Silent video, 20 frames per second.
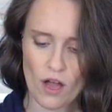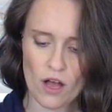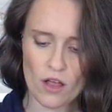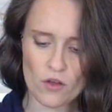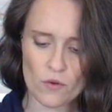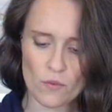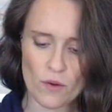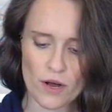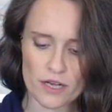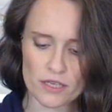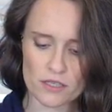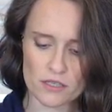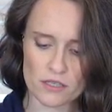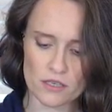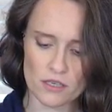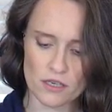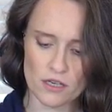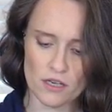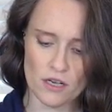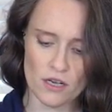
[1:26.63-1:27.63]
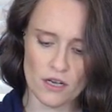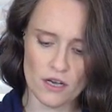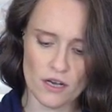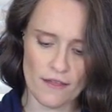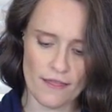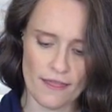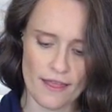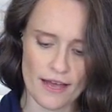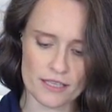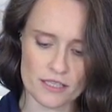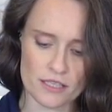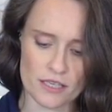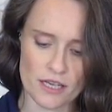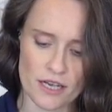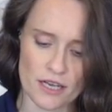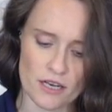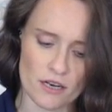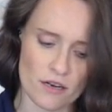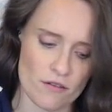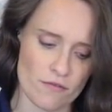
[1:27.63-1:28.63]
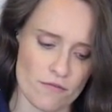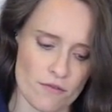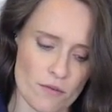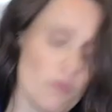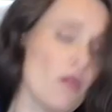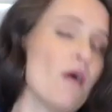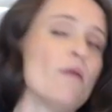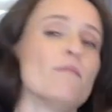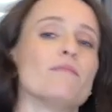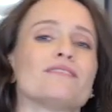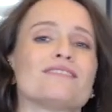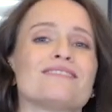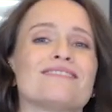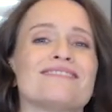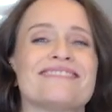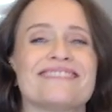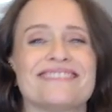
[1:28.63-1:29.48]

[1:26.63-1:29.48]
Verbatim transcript: Otherwise, that's it for ponds.